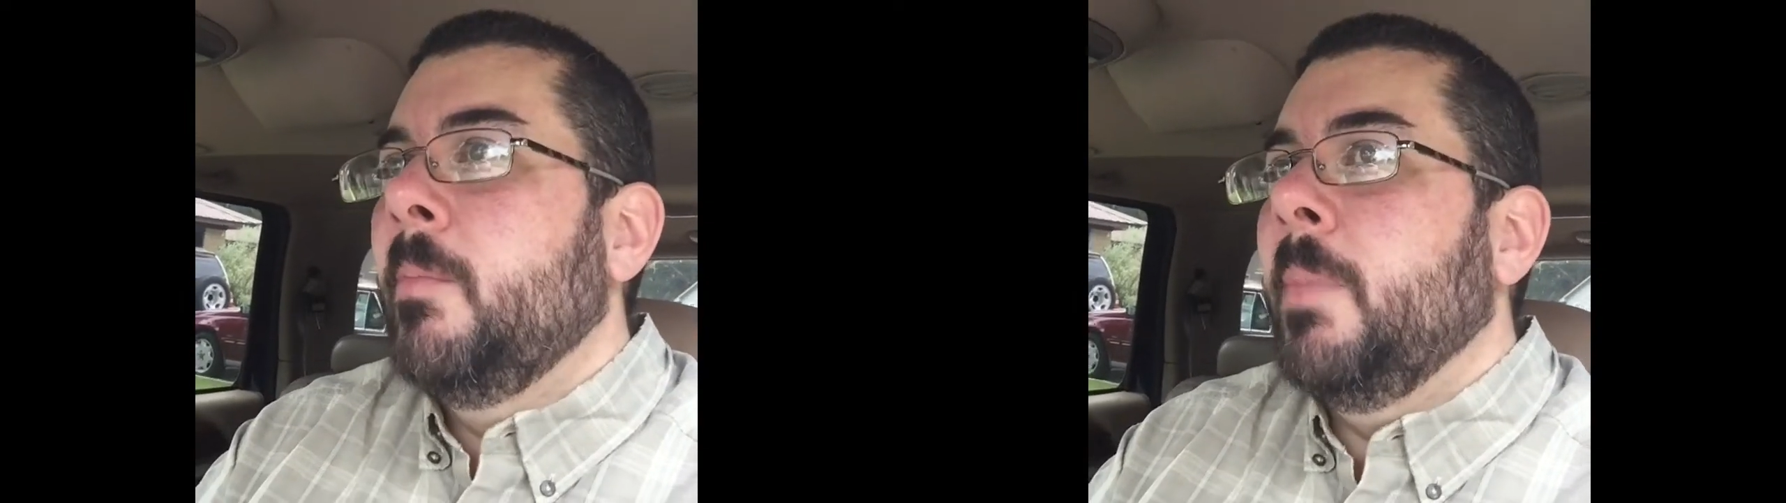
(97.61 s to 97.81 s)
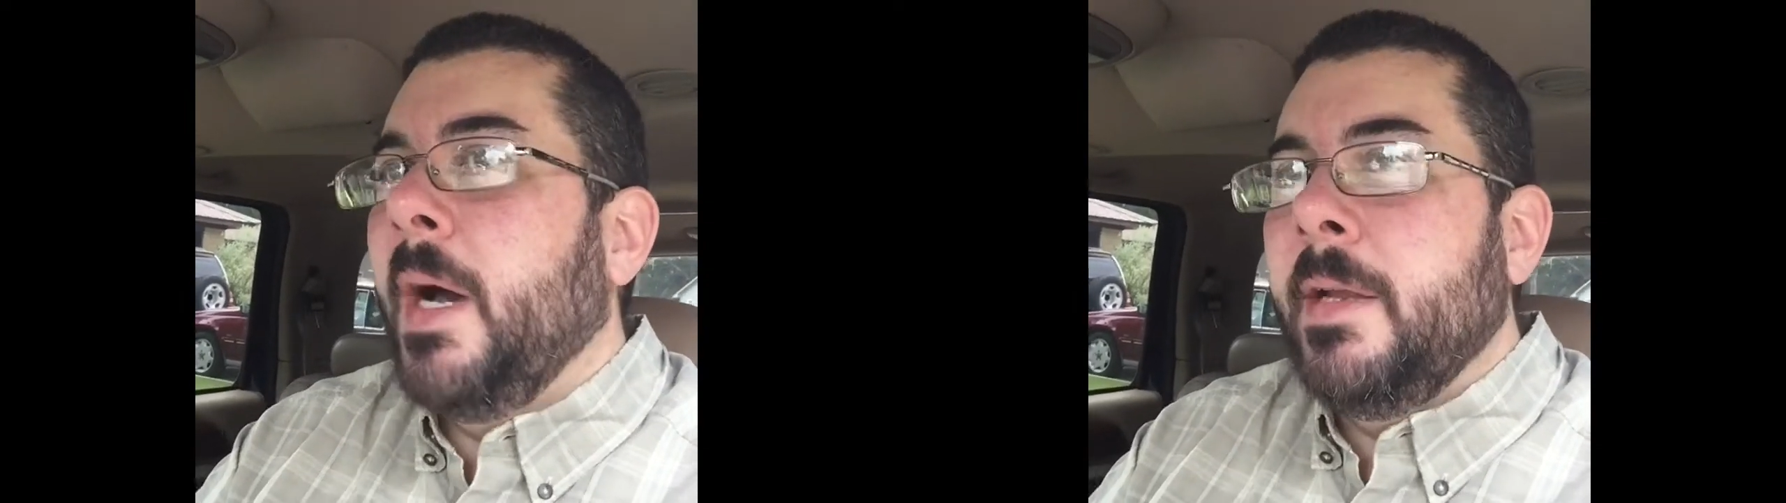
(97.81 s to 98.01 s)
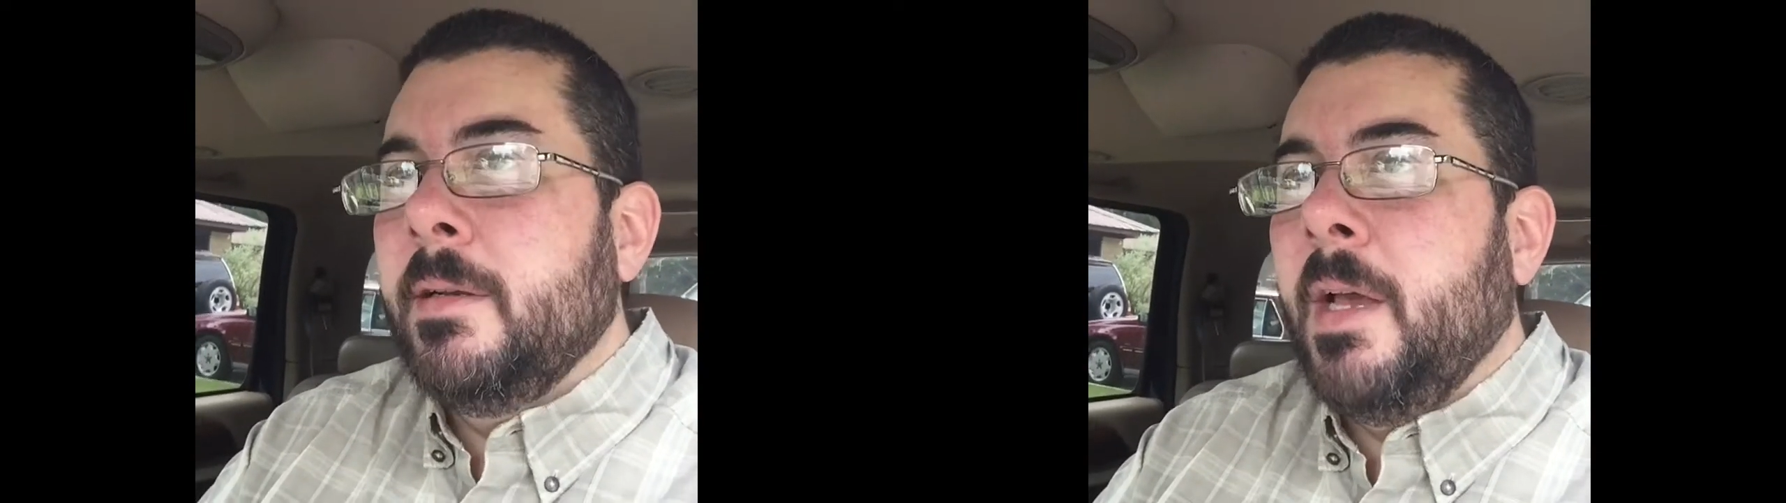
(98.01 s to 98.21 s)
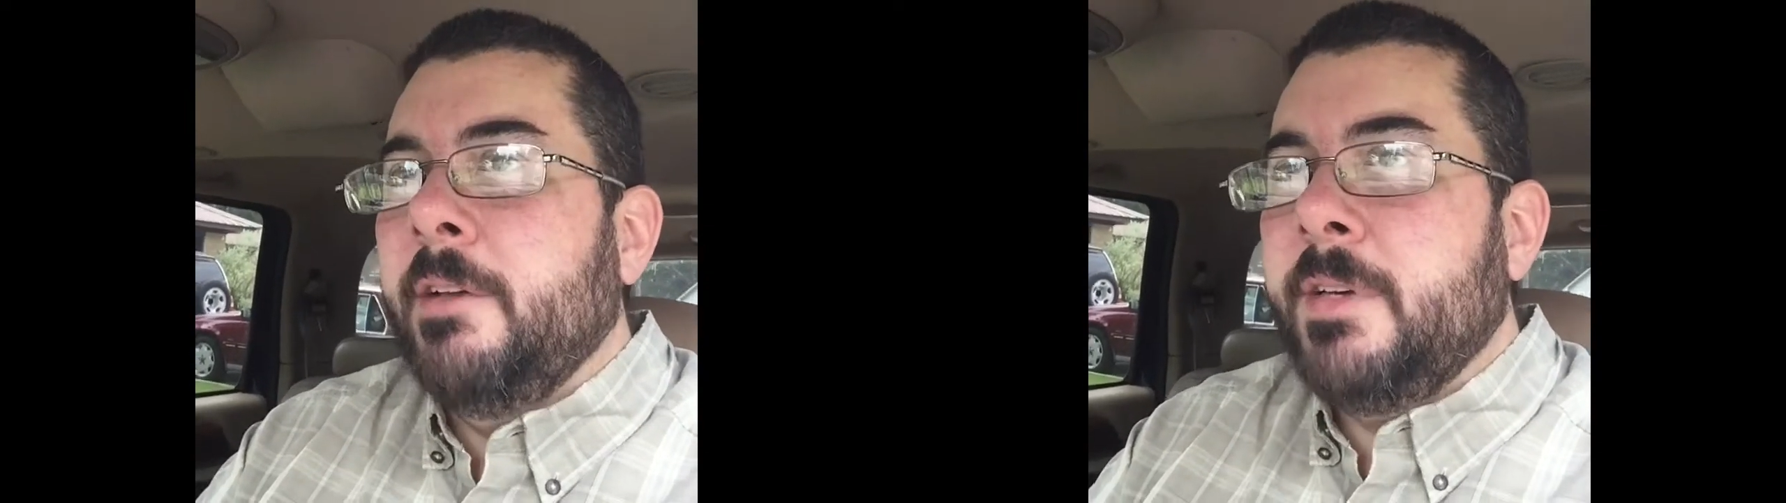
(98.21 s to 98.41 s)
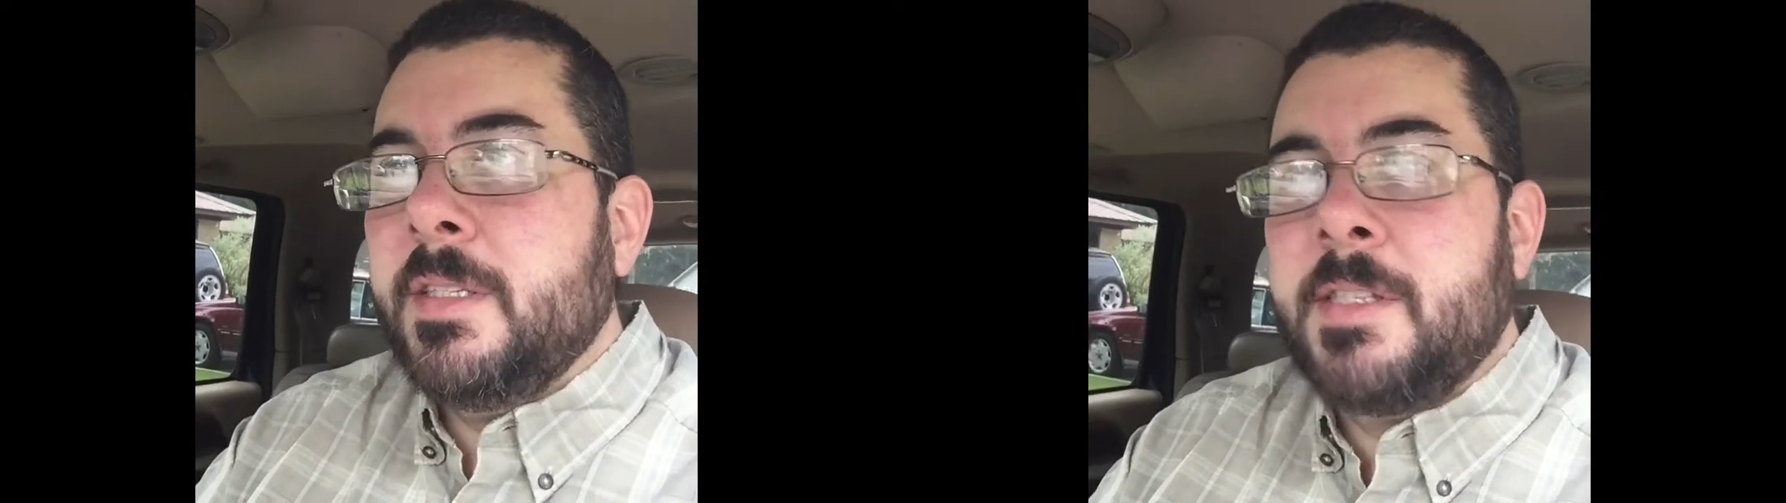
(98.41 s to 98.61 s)
but
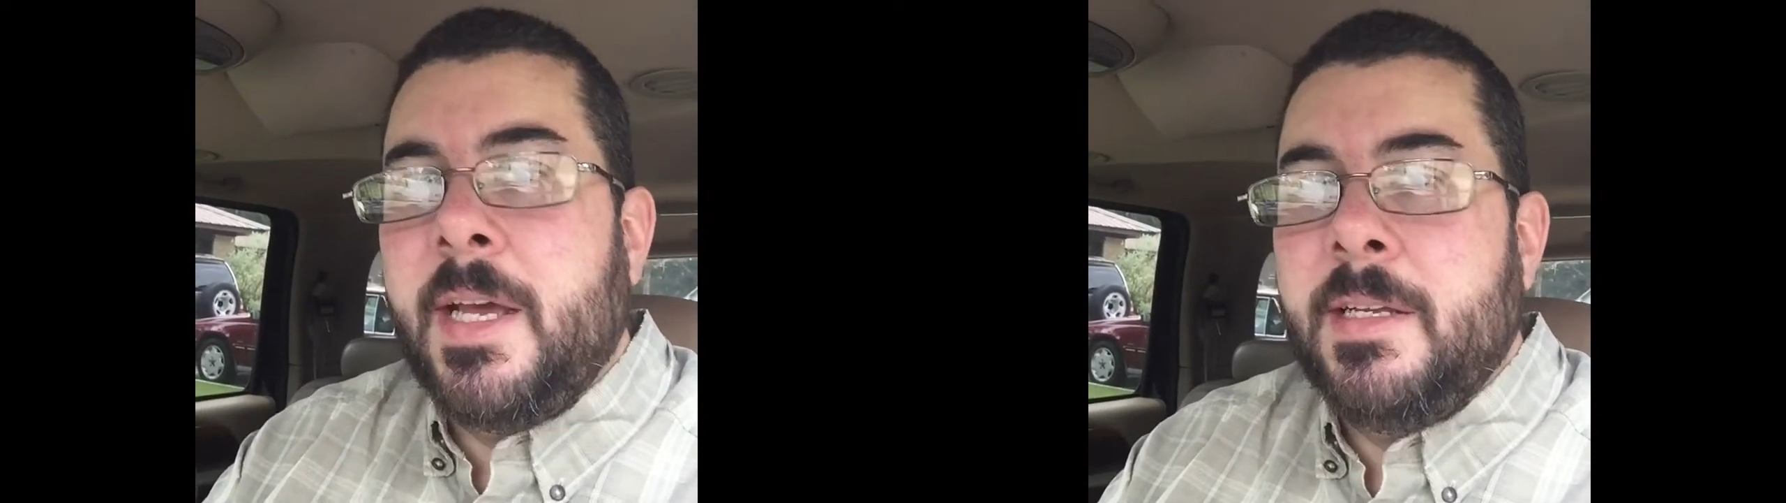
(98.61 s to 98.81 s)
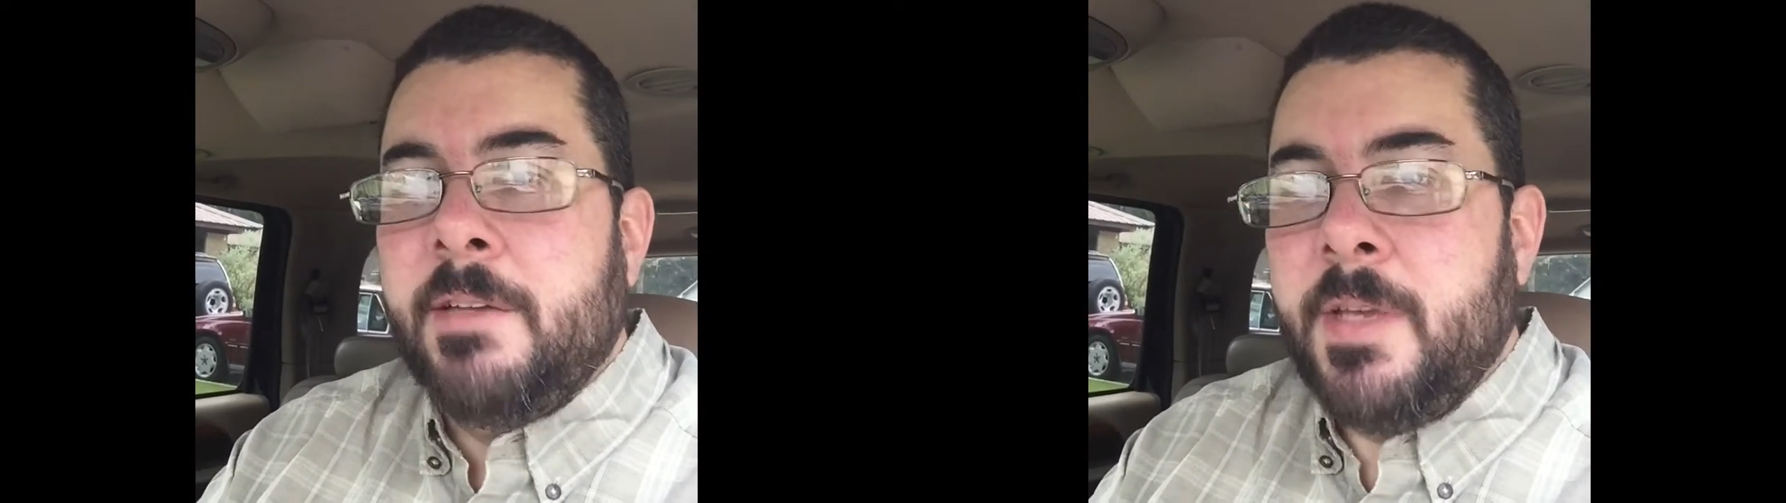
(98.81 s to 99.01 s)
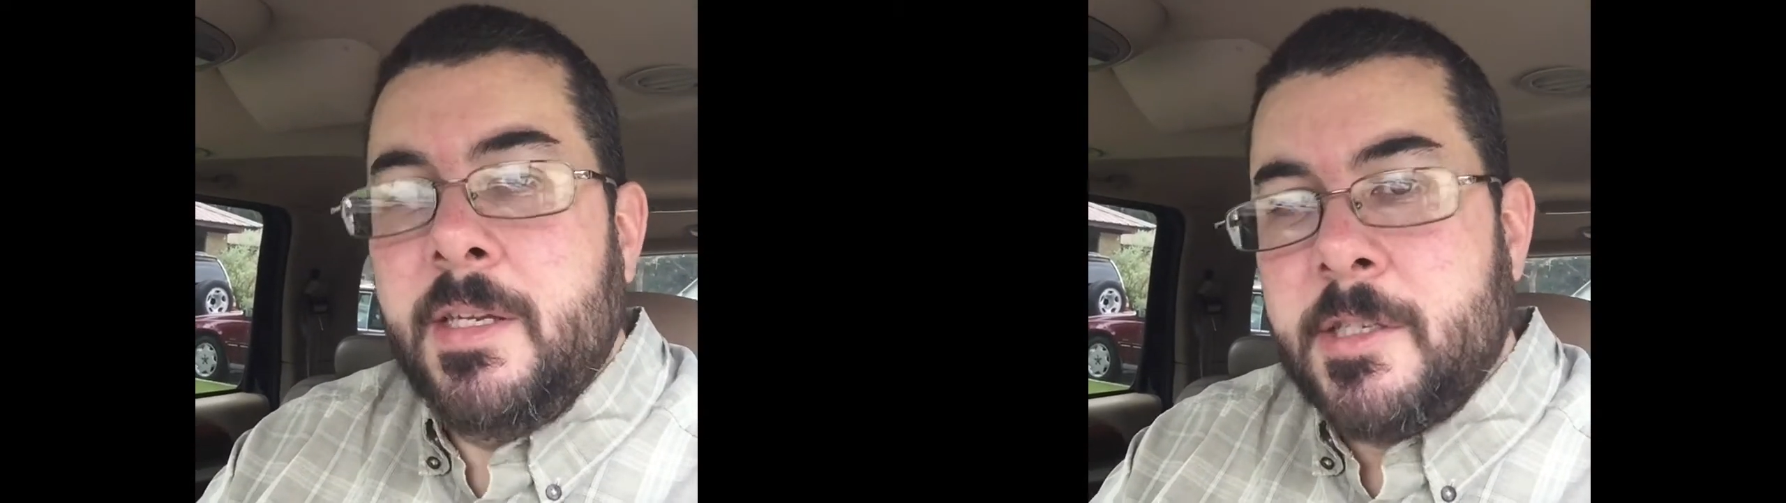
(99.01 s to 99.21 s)
if the